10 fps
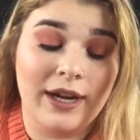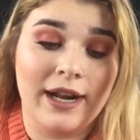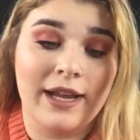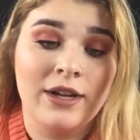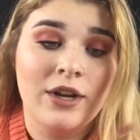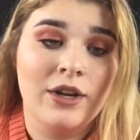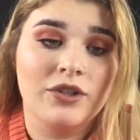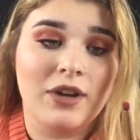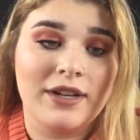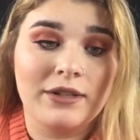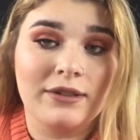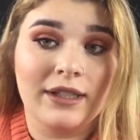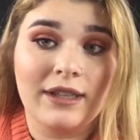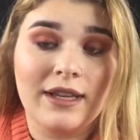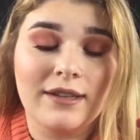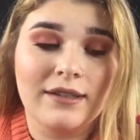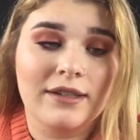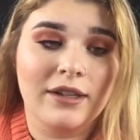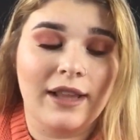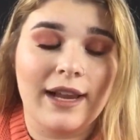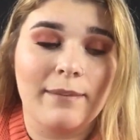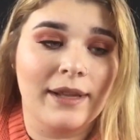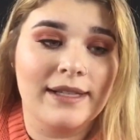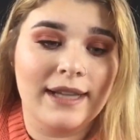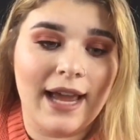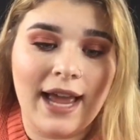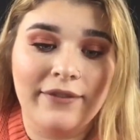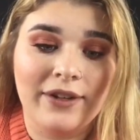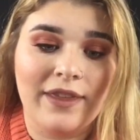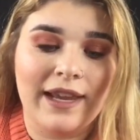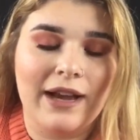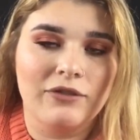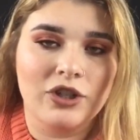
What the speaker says: And I tried using these to like blend everything out,